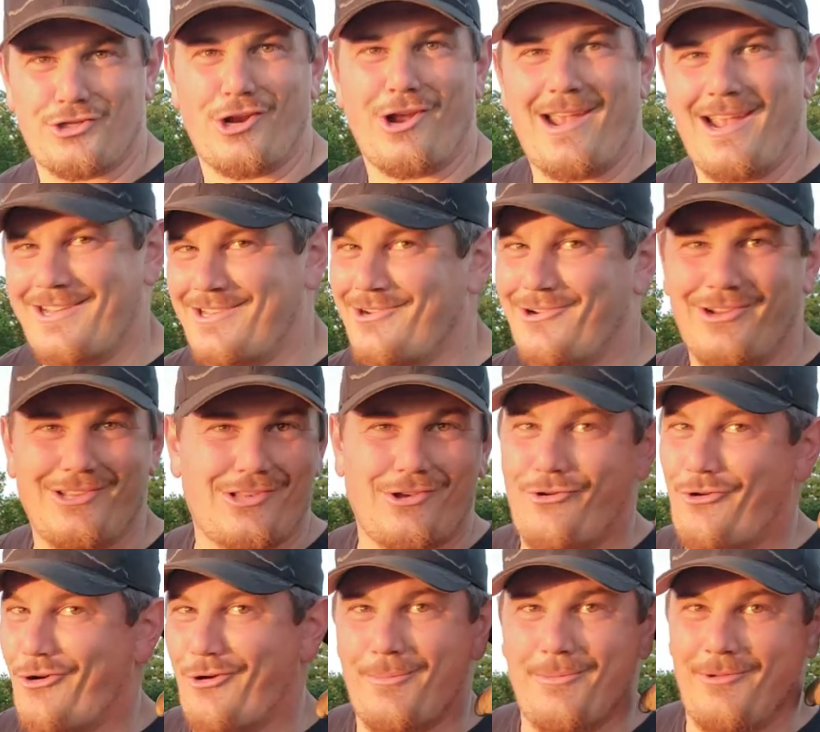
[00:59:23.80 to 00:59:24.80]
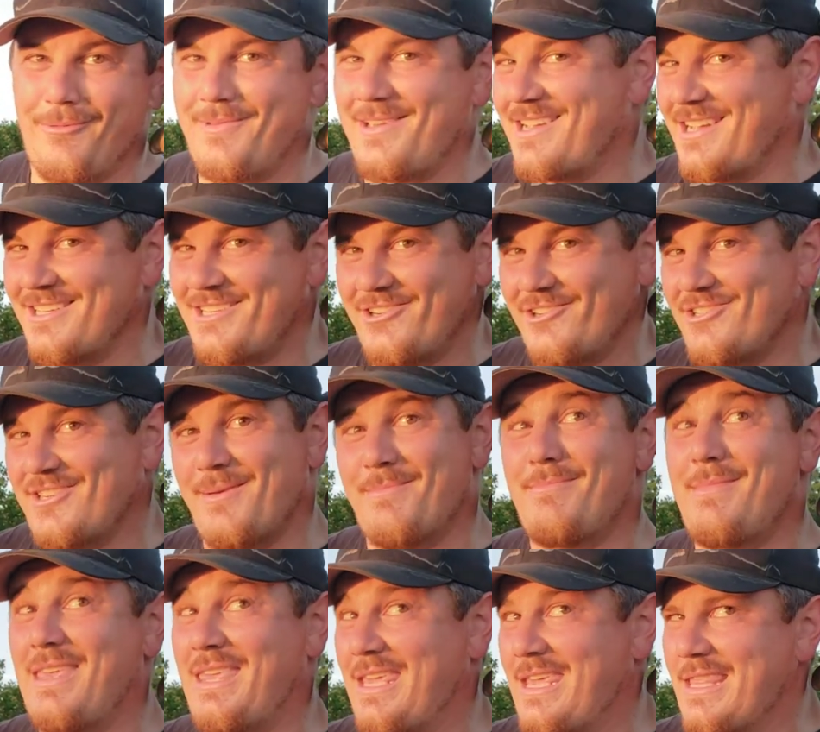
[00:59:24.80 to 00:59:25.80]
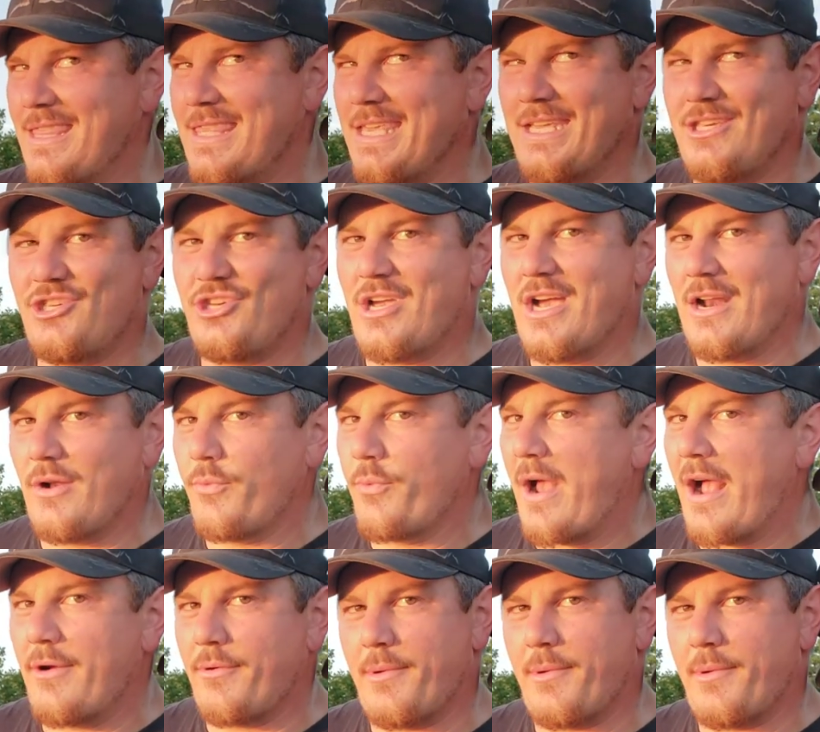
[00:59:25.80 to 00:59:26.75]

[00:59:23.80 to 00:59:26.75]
tractor. It's horrible because there's a million things you got to route